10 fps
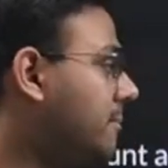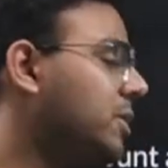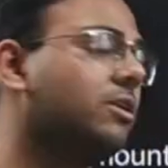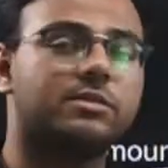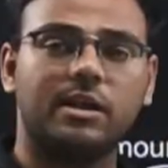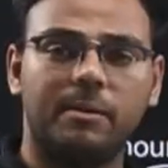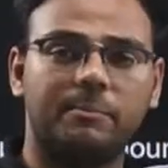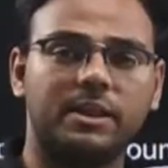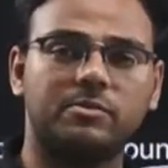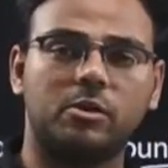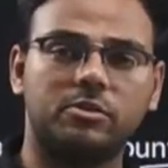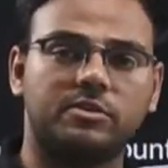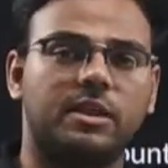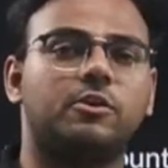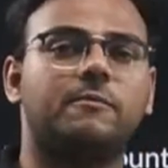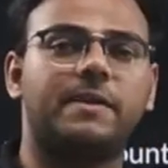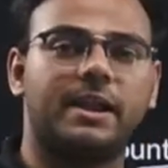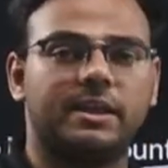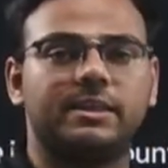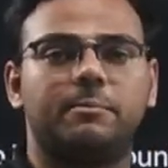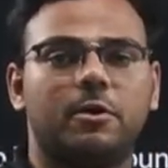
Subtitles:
because the companies will also think of getting their